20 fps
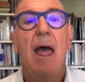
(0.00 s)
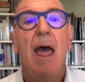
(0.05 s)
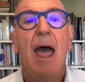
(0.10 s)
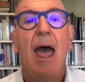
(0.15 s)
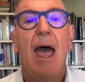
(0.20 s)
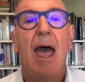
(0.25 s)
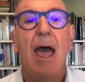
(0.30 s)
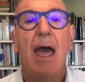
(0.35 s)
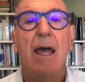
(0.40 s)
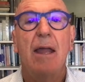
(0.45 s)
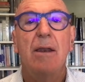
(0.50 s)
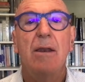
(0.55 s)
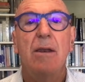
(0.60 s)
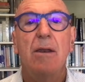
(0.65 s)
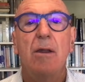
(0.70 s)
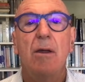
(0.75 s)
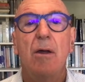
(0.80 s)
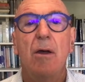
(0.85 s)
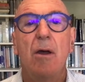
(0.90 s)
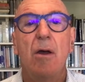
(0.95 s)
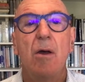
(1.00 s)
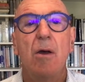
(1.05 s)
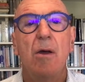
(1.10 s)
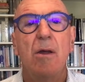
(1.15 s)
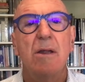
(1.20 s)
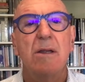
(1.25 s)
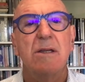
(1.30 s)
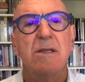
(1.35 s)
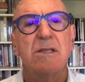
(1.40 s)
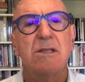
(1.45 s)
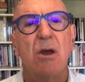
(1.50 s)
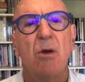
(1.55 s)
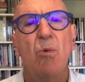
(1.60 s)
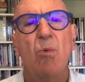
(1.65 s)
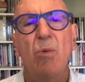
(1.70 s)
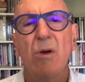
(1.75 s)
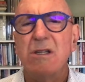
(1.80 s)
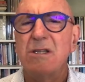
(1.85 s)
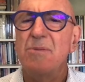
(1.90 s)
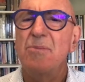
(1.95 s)
And so
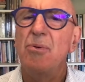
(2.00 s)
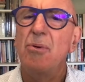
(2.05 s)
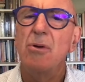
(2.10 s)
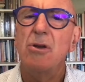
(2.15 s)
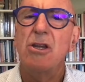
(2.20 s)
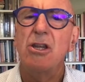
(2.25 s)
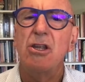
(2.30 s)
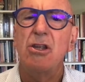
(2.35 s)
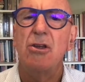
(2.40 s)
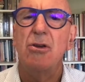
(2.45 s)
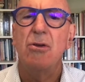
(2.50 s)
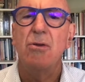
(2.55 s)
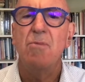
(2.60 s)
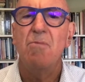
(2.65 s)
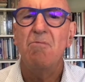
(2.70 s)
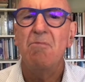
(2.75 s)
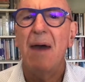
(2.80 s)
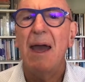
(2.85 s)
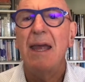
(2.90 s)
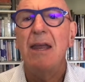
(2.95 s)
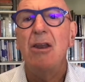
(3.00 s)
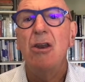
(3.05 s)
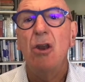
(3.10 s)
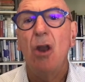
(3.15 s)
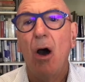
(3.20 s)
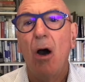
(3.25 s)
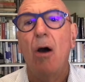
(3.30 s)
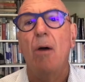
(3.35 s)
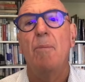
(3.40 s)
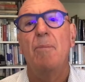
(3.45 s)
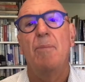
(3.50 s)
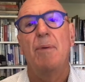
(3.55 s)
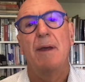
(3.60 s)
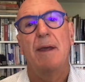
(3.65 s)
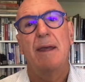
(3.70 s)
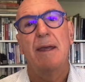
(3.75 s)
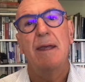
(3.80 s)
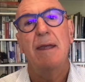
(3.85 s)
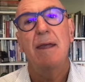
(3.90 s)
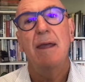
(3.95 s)
what's important to you may not
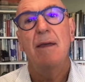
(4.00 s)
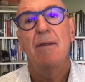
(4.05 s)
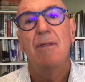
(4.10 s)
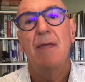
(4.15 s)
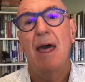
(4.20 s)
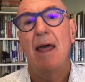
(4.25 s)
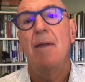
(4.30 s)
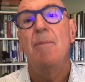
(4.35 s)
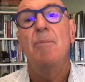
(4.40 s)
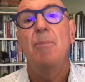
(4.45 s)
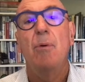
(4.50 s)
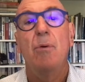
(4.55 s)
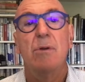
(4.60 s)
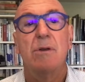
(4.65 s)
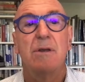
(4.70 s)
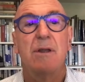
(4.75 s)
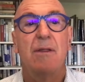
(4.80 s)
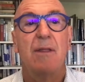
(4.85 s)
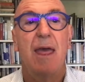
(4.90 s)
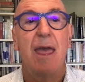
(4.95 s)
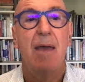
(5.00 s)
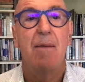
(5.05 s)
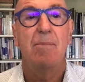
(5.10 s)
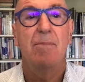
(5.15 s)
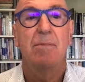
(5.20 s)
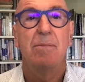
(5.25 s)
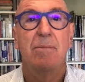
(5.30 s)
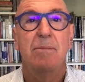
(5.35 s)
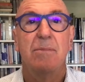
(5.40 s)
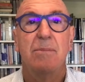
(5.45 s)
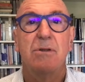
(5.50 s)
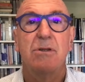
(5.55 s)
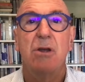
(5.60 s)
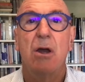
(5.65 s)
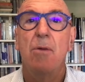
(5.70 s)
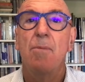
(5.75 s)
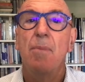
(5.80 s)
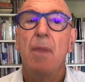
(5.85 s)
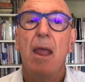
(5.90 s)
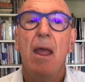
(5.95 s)
be that important to them.
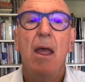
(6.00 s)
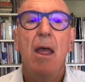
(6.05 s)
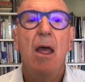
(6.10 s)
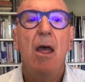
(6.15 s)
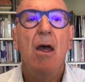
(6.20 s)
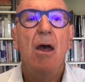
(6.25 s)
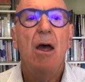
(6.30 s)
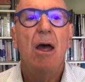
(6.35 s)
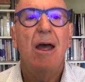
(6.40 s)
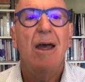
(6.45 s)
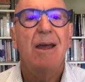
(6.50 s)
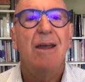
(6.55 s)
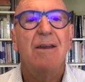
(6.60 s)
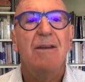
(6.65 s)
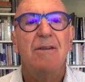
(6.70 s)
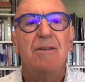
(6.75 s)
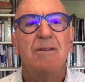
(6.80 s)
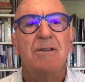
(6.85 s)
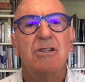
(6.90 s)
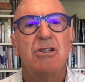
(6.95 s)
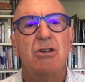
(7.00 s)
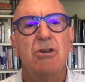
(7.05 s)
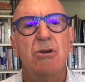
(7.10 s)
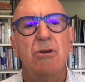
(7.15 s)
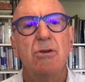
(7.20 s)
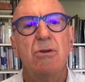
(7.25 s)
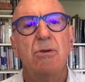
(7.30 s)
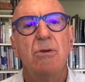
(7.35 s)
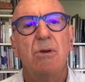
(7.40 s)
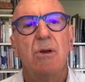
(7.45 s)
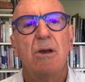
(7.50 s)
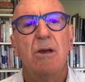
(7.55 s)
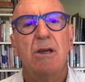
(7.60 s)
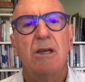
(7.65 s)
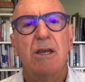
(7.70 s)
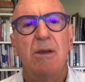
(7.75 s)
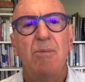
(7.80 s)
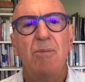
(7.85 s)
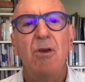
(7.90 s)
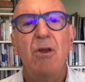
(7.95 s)
So to
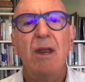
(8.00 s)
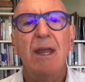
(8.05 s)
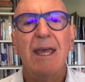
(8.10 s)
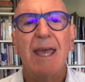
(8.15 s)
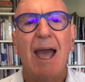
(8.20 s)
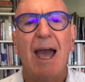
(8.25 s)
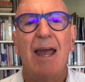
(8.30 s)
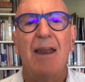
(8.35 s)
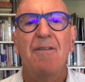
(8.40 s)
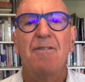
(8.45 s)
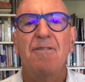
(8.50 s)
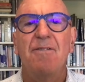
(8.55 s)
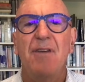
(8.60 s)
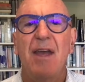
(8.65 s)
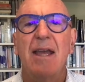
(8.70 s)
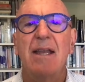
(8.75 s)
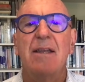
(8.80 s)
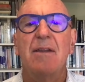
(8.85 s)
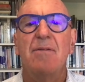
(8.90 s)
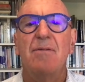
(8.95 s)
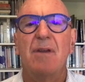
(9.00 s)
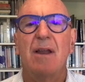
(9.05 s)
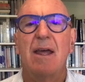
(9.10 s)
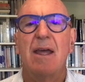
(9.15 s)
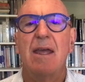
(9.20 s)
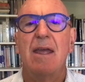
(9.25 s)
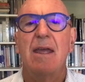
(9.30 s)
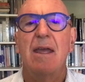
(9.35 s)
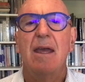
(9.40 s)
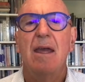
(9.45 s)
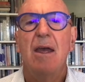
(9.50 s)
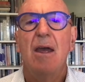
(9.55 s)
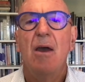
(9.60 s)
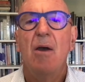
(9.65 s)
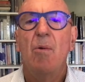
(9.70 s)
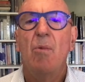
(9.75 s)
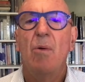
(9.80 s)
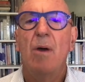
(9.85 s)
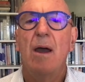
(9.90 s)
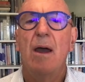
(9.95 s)
communicate effectively
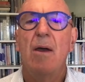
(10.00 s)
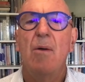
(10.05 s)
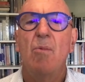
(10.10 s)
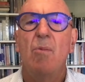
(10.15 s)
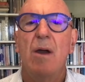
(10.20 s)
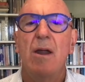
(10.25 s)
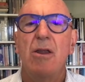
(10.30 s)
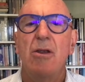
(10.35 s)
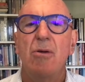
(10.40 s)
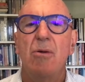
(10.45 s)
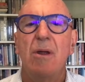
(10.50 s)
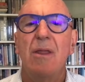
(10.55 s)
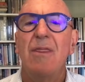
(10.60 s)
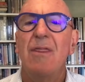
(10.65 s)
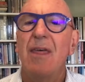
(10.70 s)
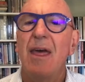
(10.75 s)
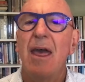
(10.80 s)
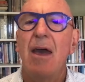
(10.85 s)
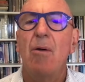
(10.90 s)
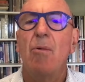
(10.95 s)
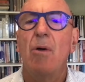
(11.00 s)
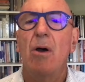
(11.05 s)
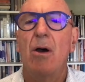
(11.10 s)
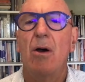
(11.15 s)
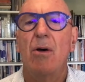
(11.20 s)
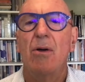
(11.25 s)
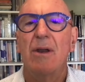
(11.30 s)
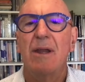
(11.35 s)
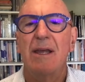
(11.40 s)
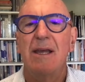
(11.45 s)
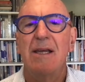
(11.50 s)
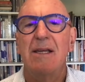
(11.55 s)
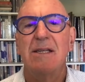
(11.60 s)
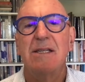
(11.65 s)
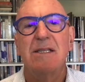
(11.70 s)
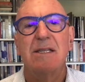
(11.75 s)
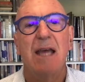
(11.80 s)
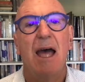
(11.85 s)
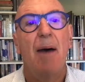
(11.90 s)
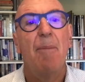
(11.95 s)
when you're in their world
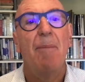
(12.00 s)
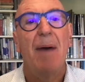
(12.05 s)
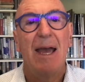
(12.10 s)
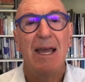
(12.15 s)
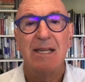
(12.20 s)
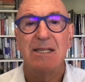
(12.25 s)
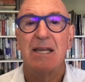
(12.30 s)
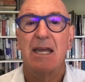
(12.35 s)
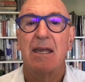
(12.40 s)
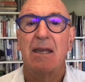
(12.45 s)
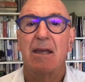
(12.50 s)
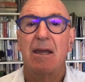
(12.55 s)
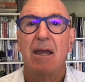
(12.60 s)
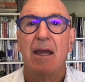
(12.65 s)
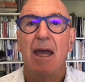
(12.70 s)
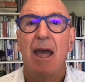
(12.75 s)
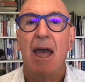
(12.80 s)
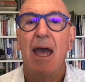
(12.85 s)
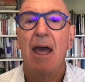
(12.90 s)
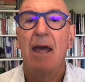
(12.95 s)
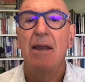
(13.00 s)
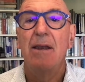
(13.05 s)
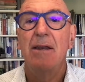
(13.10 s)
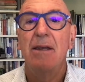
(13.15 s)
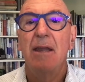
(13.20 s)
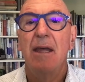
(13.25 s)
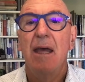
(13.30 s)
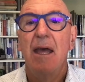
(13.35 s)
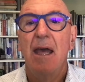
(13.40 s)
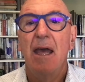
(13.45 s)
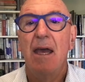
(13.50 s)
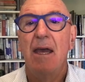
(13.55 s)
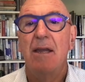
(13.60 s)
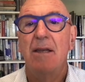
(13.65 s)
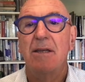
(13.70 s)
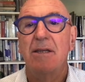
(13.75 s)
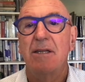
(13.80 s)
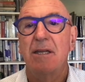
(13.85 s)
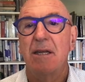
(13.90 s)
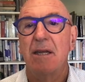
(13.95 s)
is amazing, and
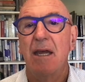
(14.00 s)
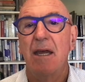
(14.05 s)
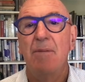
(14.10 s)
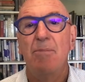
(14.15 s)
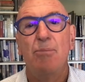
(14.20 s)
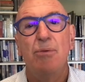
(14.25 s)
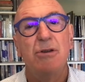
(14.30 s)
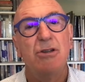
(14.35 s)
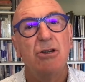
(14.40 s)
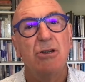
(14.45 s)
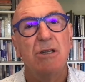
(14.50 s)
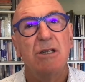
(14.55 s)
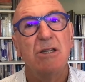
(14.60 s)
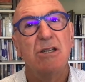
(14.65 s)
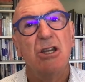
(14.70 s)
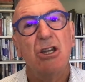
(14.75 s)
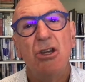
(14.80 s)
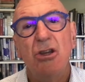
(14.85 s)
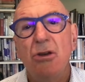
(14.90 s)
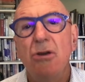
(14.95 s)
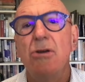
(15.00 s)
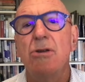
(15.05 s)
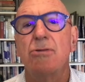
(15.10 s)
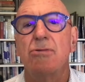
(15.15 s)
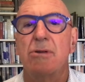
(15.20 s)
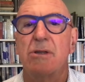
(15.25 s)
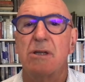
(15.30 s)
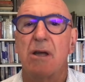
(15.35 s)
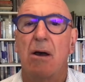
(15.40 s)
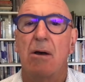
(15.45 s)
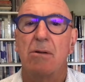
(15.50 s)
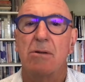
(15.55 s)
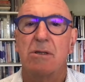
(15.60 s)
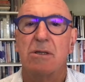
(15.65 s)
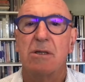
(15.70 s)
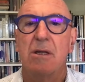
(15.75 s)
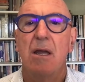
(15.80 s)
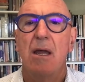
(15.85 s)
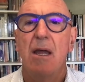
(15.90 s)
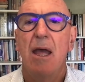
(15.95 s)
it produces huge results.